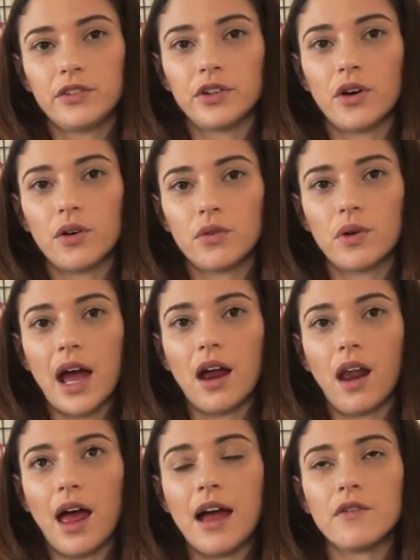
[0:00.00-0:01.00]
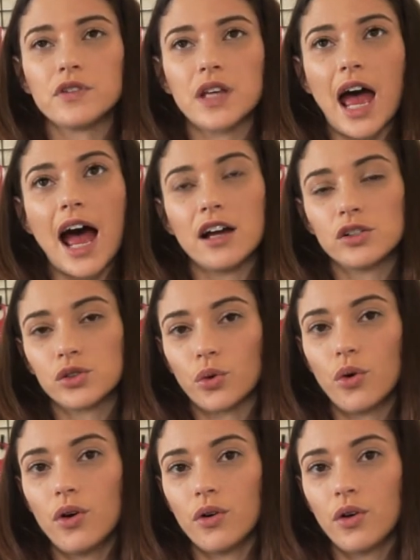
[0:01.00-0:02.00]
You know, our lives are
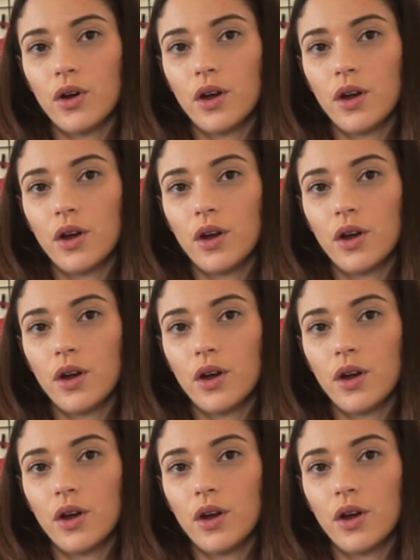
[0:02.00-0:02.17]
short